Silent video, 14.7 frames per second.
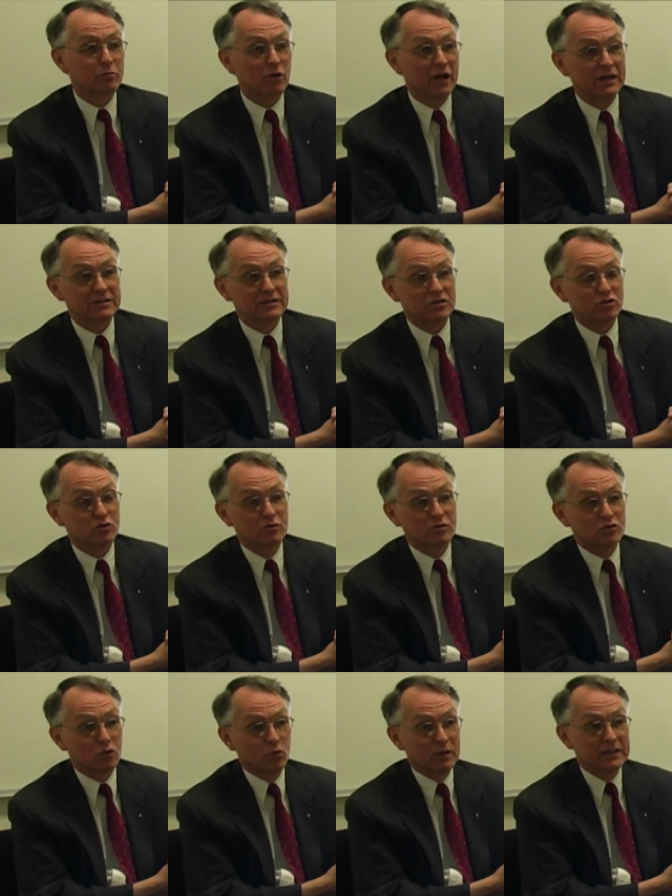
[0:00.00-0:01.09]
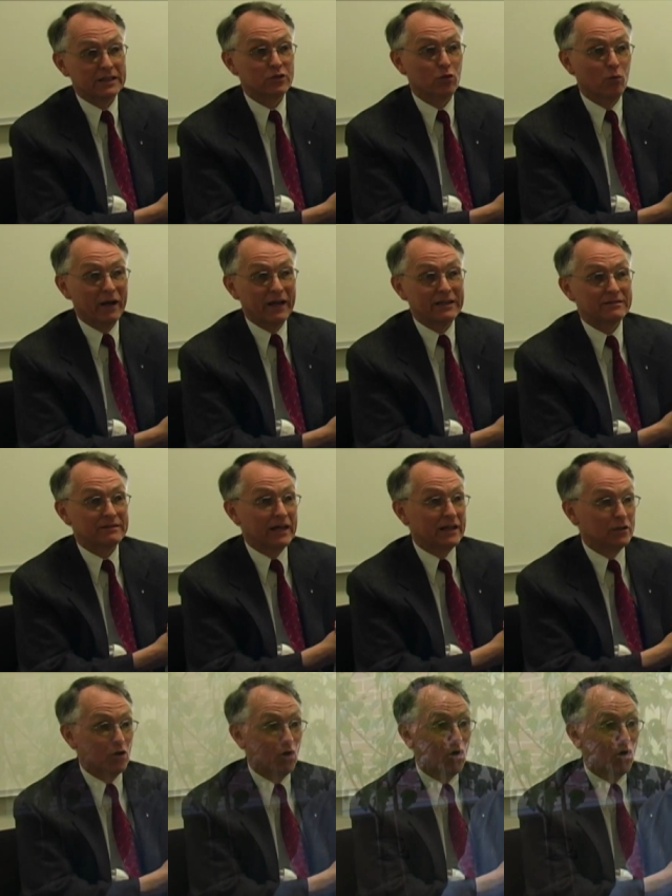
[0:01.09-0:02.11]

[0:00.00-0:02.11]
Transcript: surprised that students are willing to wait that